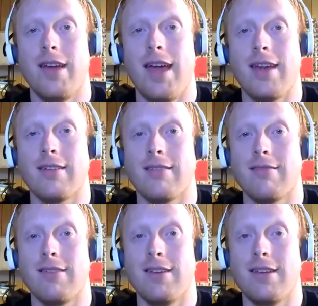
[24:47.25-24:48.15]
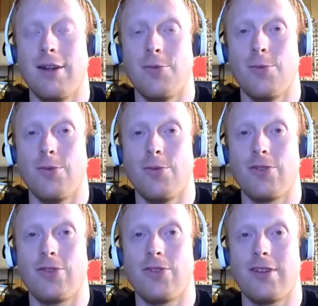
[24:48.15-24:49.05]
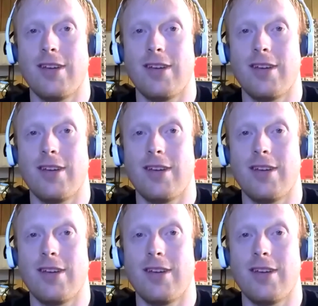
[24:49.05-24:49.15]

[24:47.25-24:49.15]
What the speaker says: And, just